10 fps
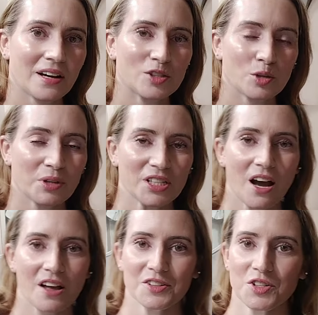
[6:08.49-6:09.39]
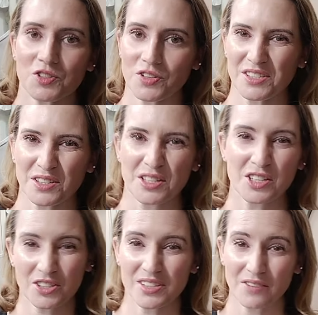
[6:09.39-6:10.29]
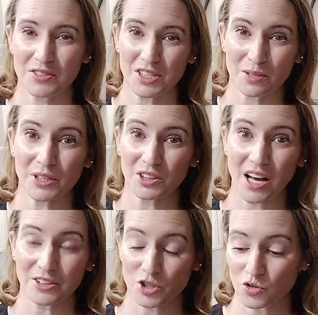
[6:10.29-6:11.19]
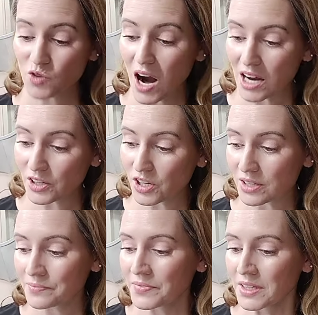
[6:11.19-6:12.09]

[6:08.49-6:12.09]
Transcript: dermatologist or esthetician's office are going to be a lot stronger.